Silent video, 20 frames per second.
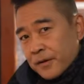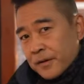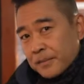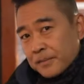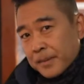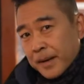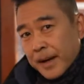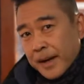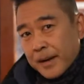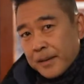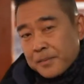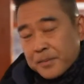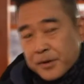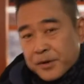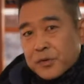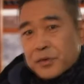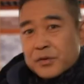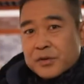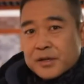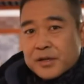by
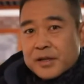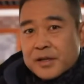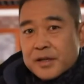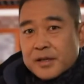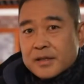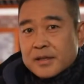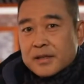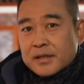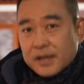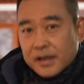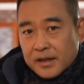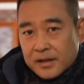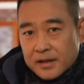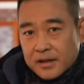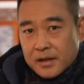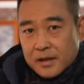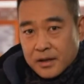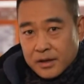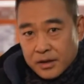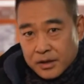producing and
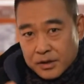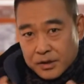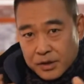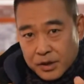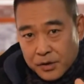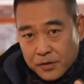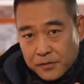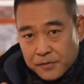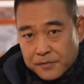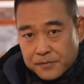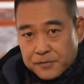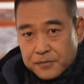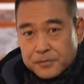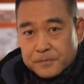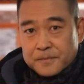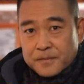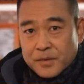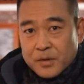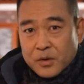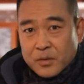selling tofu
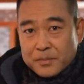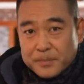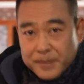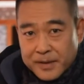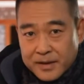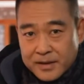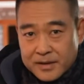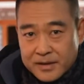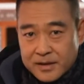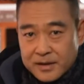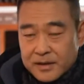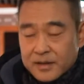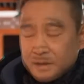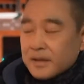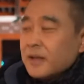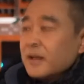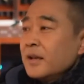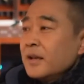or bean curd.